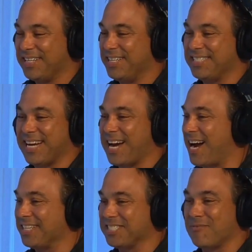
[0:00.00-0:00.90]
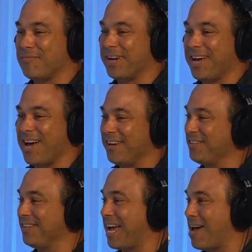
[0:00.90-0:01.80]
You say hi to somebody. Oh,
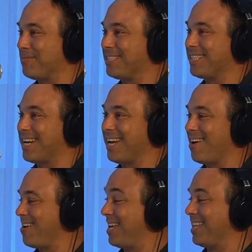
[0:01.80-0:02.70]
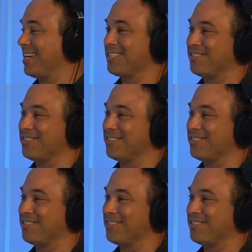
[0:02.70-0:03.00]
you look happy today. Oh, I like